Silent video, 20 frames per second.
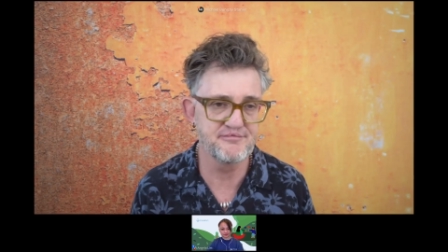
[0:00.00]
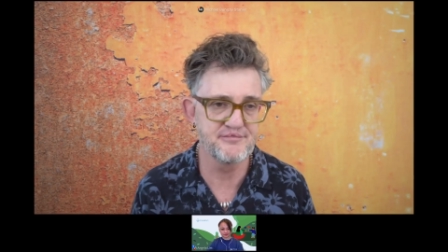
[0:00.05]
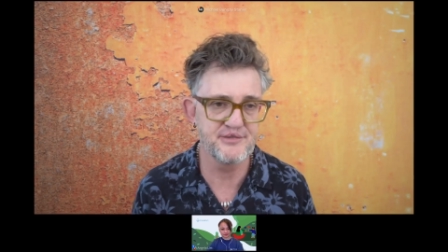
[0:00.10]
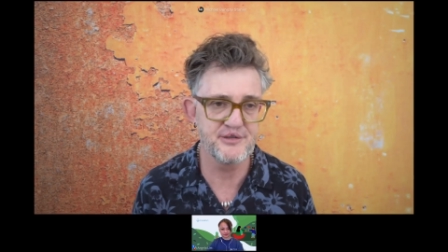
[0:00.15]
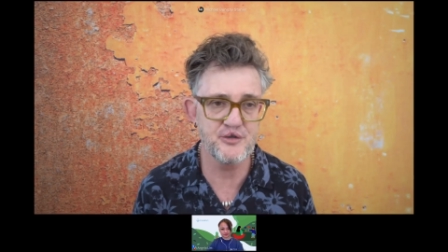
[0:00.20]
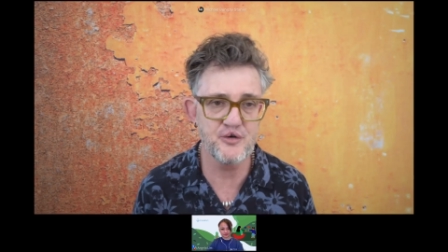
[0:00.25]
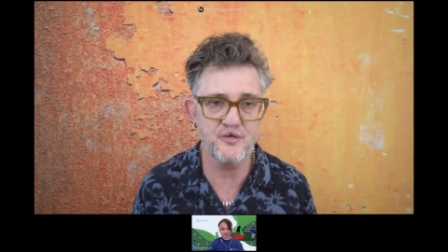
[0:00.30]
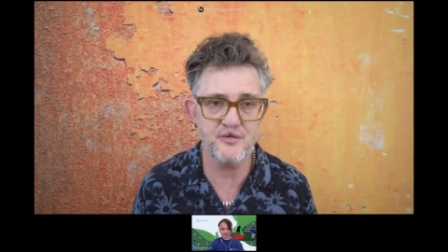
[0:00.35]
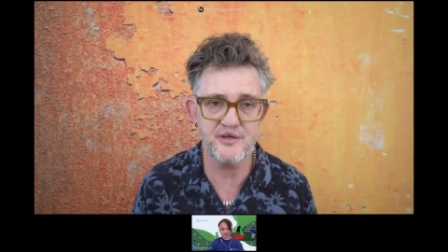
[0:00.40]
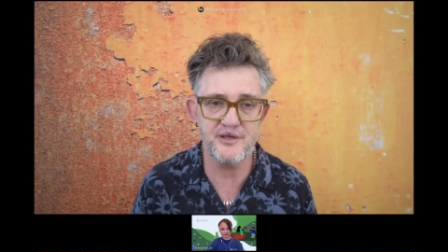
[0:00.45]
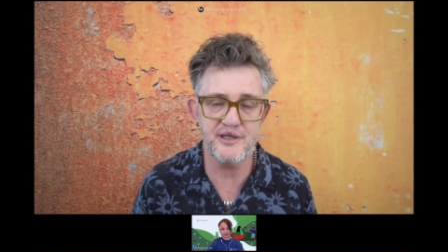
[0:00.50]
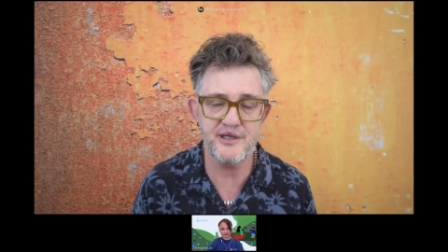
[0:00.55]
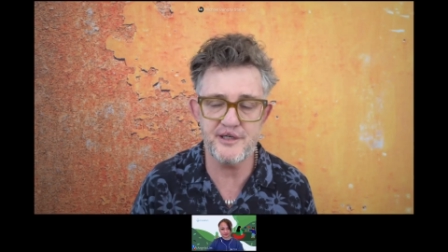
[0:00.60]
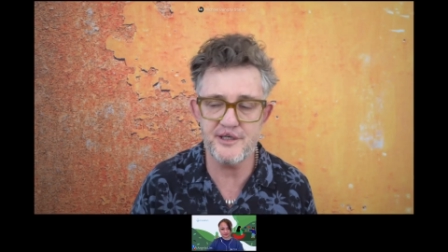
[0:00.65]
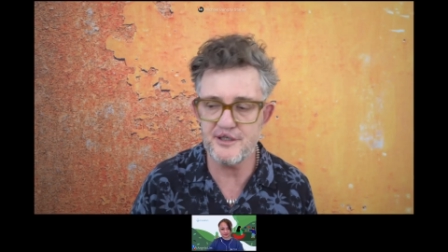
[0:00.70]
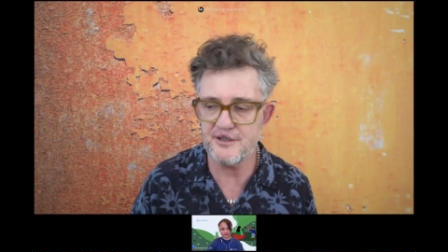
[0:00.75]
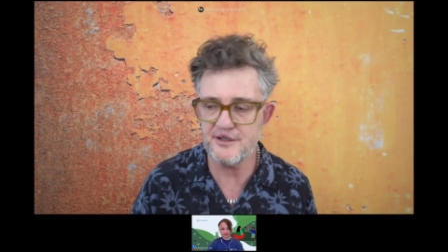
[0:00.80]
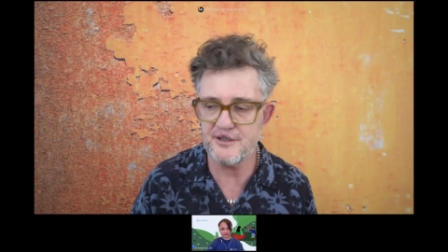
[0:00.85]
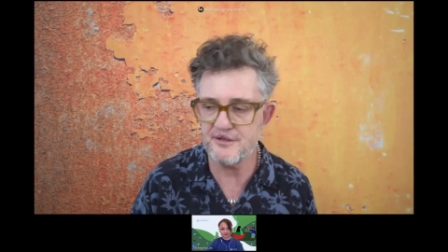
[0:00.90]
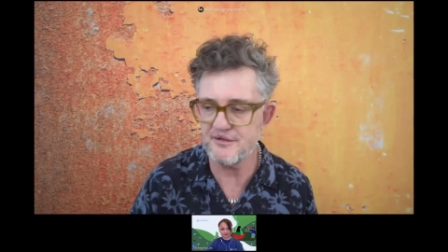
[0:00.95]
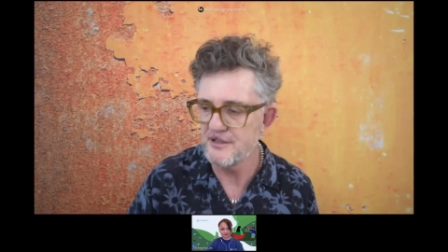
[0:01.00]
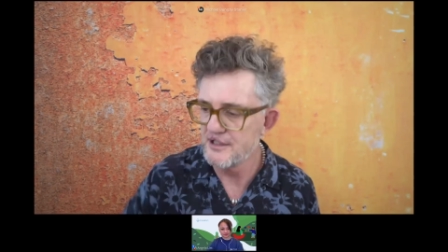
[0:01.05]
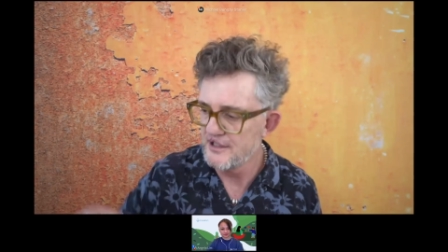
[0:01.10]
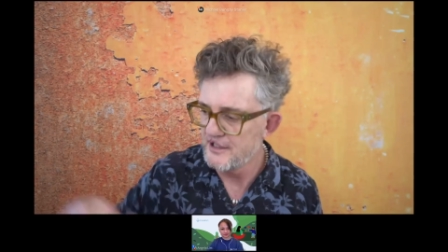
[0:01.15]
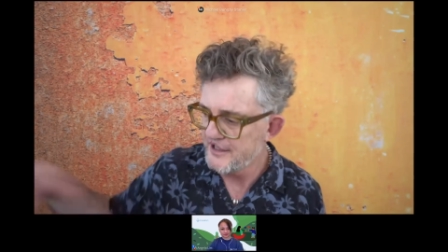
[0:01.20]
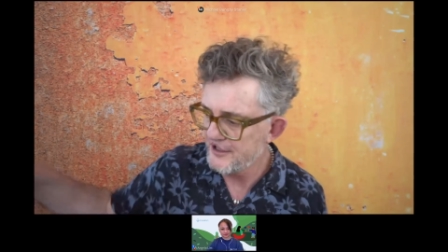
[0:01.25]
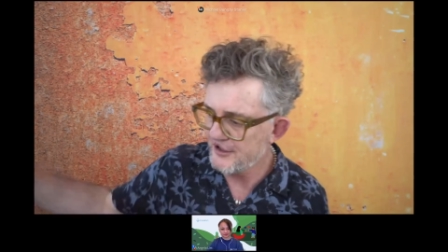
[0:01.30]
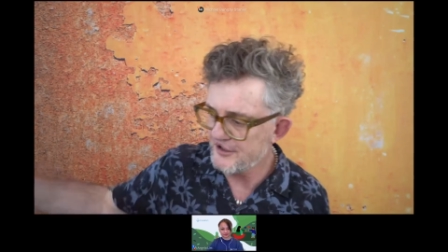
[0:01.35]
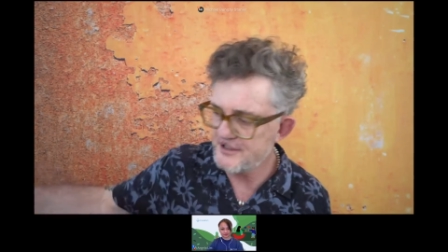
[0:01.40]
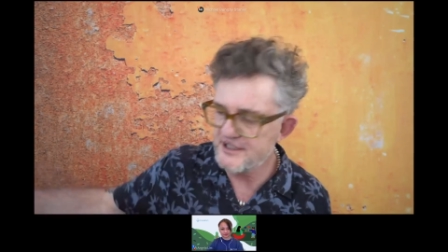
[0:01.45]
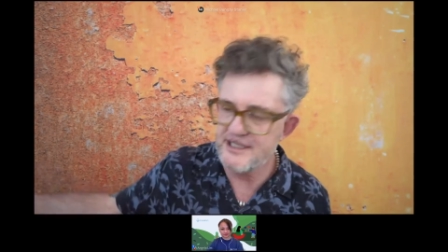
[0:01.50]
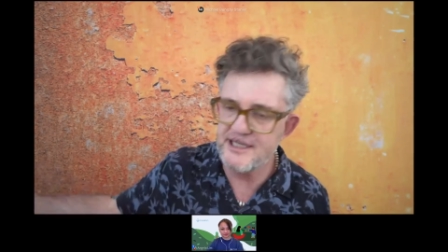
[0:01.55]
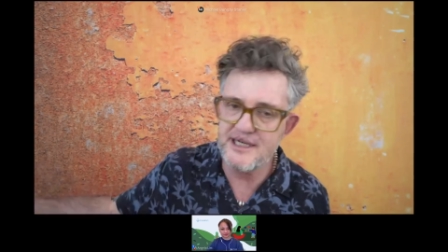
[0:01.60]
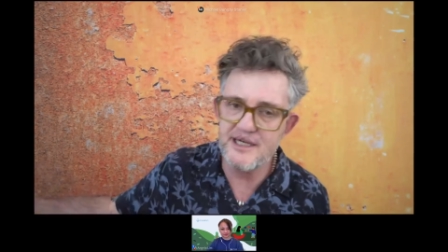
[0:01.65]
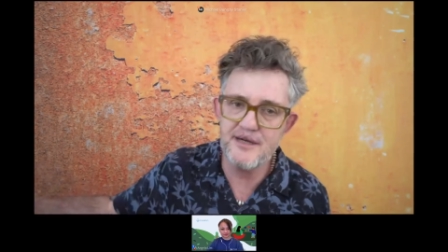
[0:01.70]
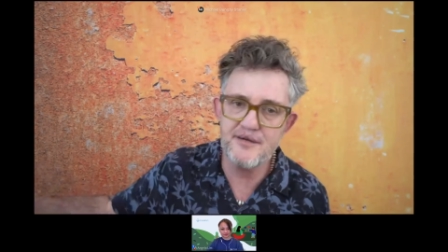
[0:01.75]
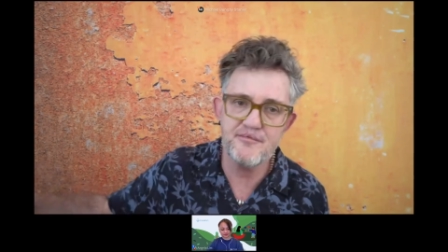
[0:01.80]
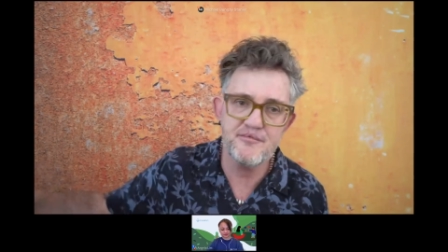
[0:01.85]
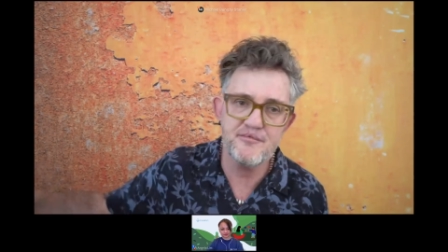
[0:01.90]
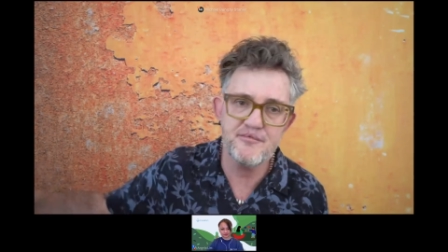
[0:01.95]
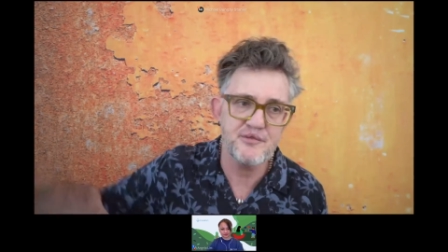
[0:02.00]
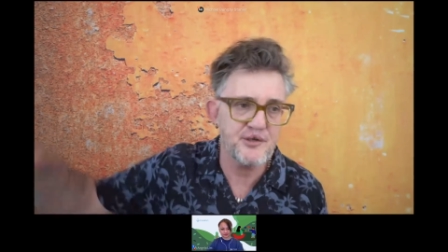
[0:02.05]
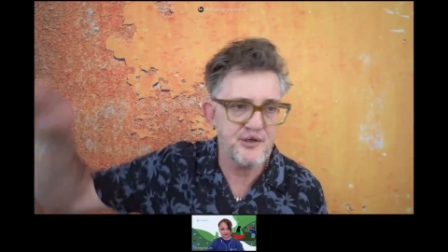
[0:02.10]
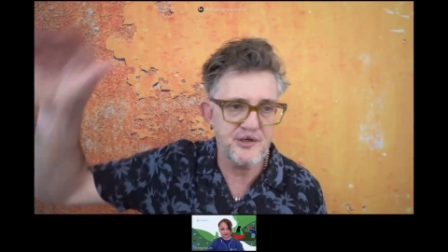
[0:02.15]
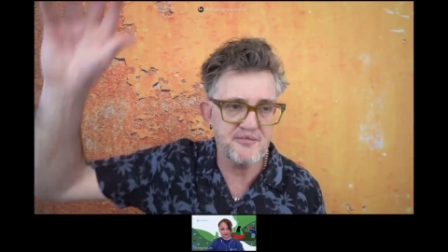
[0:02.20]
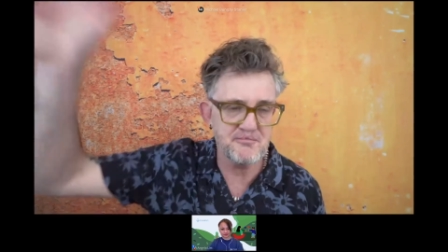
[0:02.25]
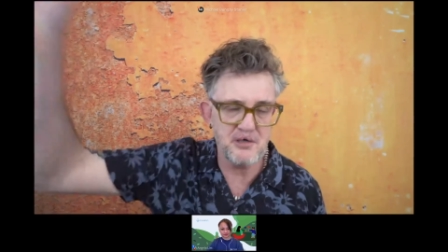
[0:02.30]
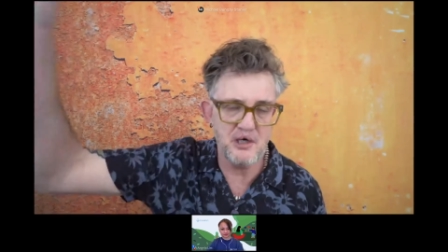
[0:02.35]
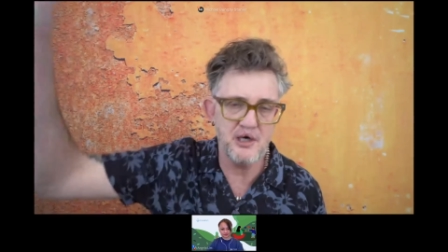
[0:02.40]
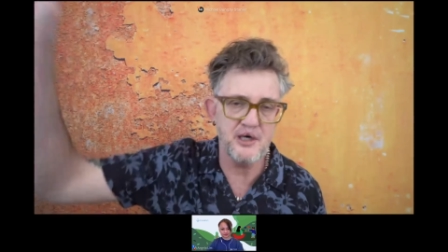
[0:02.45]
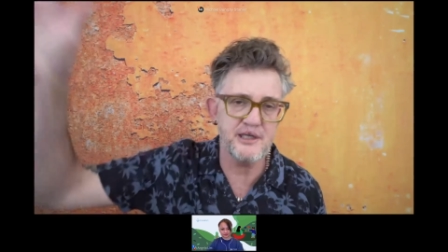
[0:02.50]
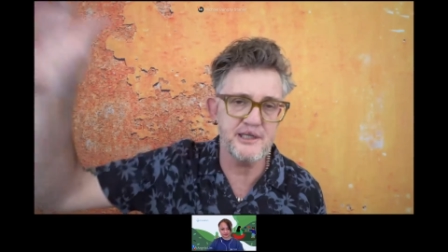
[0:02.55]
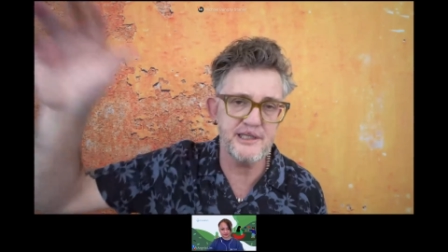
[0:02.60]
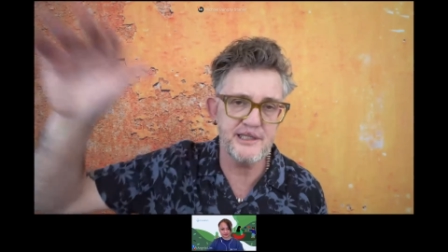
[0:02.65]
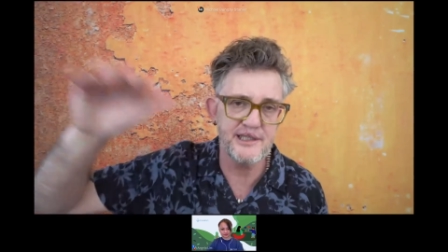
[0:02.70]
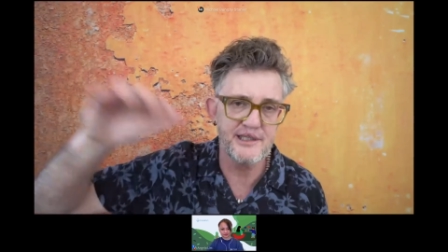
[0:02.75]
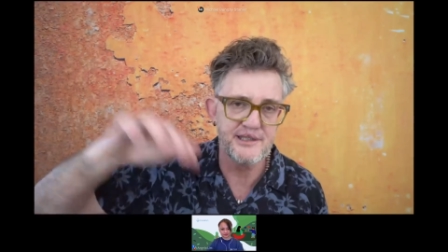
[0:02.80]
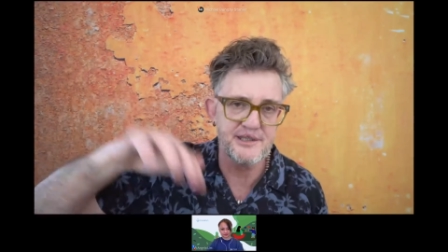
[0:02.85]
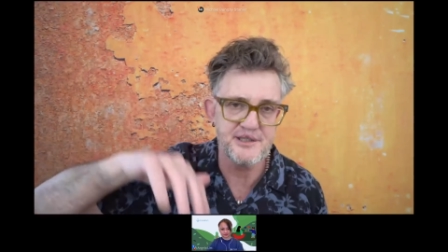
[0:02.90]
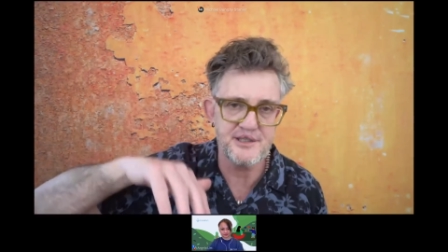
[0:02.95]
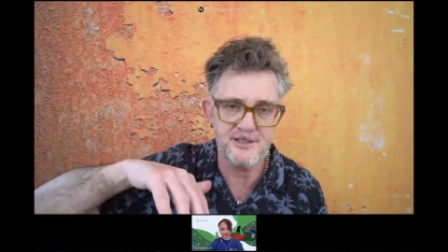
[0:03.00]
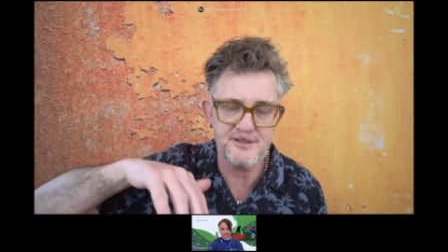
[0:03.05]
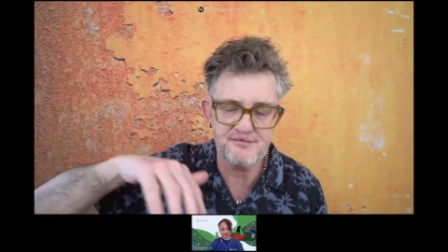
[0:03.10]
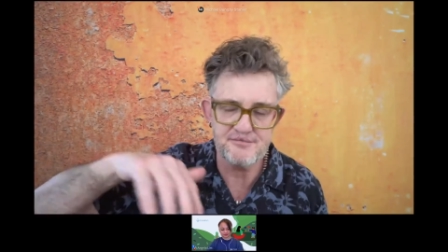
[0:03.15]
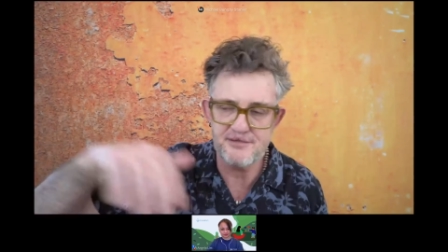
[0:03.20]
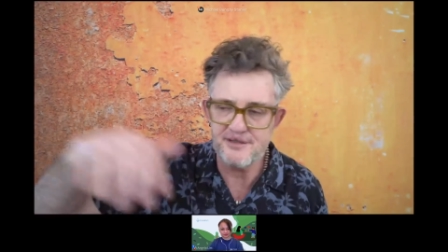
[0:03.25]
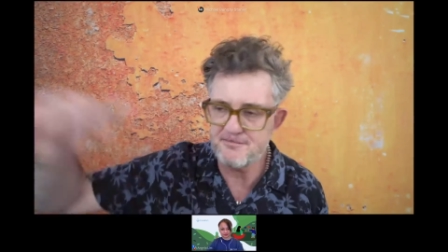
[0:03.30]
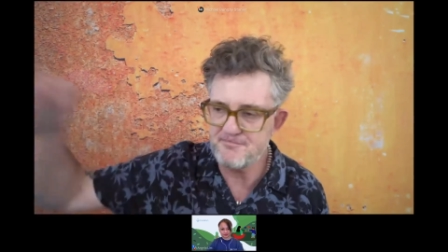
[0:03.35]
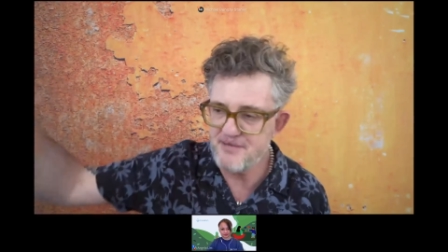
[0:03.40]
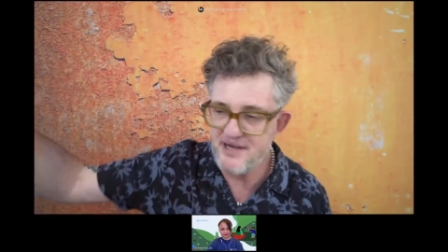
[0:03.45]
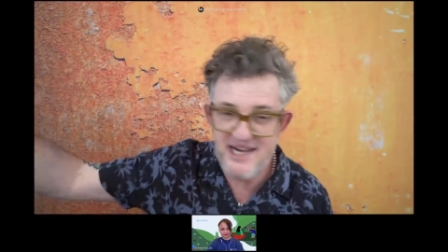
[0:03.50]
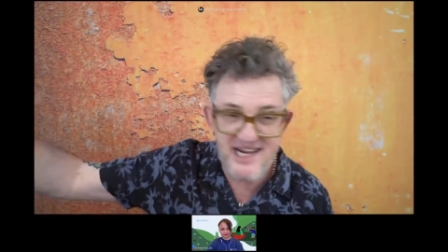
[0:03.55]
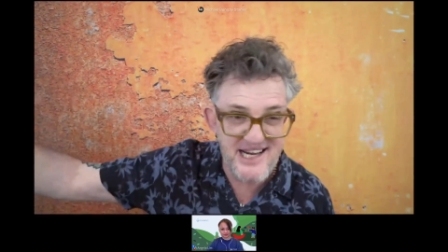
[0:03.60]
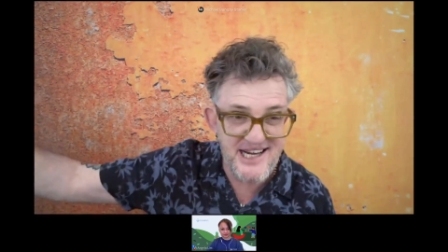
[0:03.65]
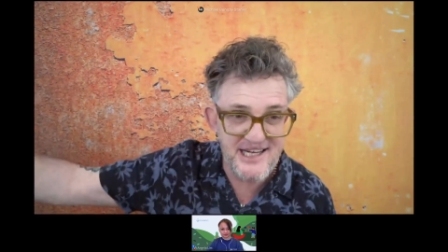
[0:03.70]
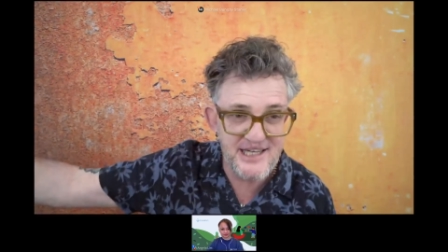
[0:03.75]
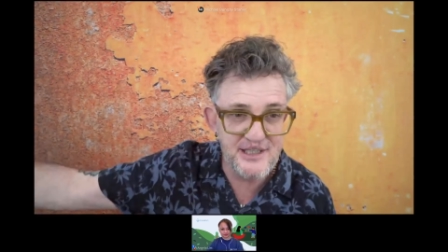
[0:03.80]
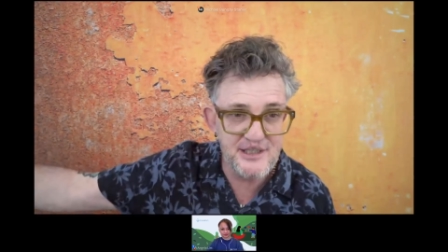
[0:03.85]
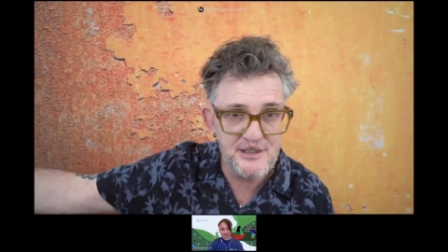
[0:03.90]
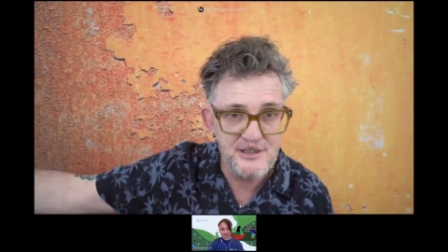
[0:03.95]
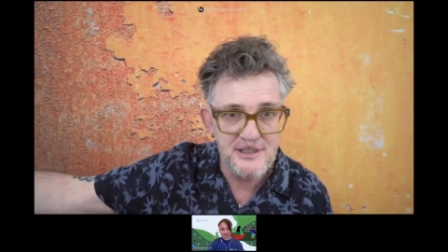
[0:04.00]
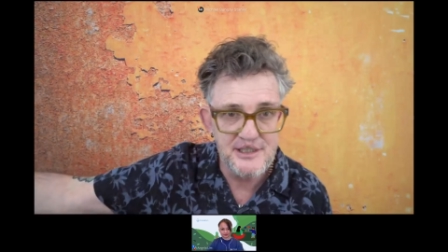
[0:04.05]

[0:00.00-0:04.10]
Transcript: Talk to your, your team, to your boss, to your peer,